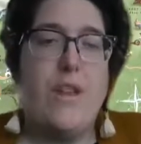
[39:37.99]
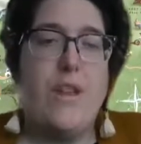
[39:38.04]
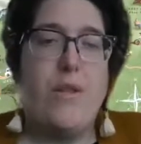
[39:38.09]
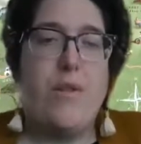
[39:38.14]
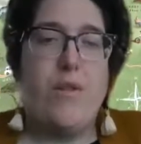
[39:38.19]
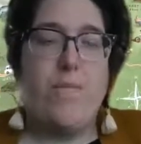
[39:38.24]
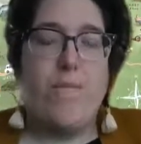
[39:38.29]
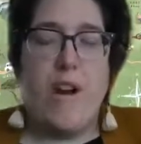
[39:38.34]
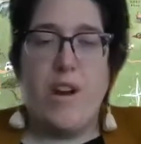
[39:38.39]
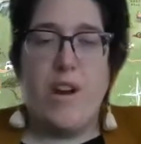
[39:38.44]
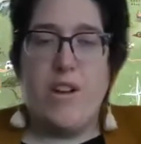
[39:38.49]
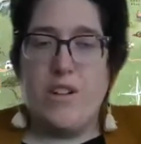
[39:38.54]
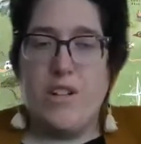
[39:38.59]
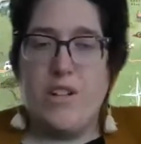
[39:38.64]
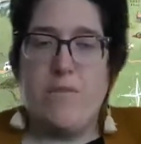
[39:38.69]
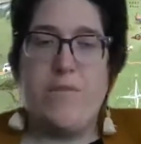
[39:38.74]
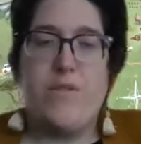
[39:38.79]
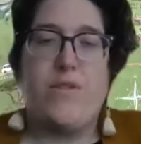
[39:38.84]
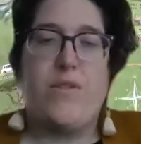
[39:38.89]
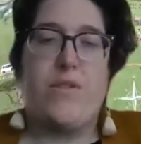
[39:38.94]
through
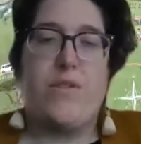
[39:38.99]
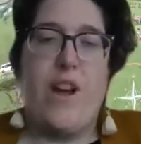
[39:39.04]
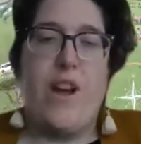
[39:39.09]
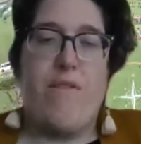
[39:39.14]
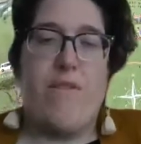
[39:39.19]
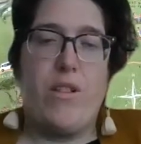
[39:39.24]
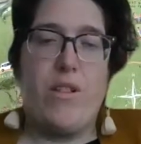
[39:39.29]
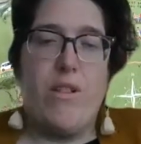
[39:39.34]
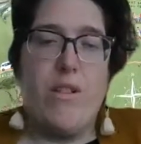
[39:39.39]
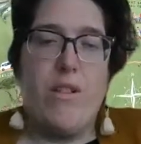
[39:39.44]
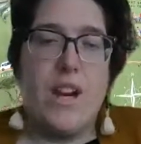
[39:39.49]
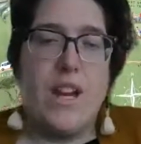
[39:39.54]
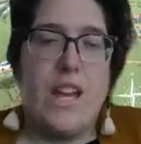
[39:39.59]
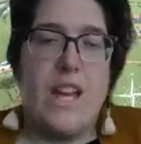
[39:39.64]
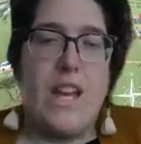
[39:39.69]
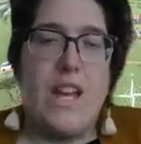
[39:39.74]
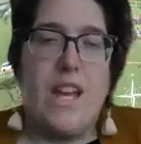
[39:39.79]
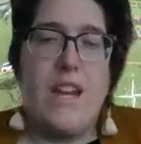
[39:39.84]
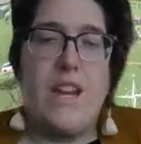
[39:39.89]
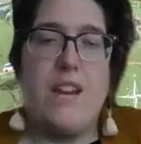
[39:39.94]
partnerships with Travel
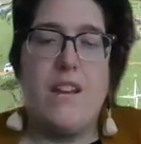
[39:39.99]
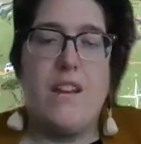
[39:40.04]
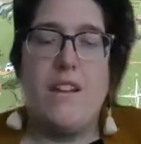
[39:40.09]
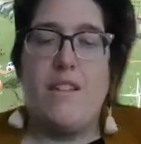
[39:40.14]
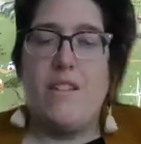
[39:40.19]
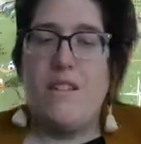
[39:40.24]
Oregon,